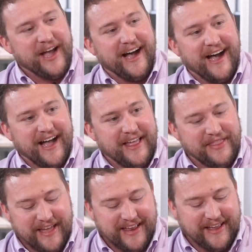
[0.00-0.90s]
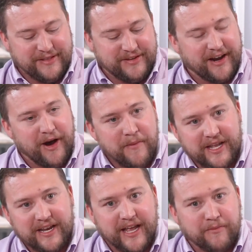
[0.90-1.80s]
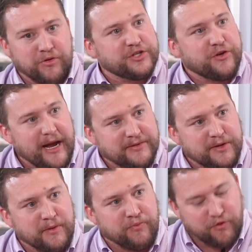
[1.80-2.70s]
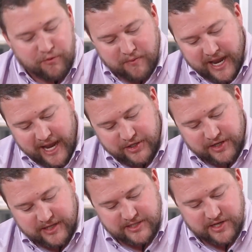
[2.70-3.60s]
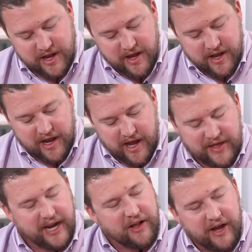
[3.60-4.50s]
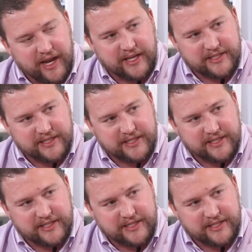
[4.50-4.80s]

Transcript: uh, that, to come in and prescribe some improvement actions uh, that a client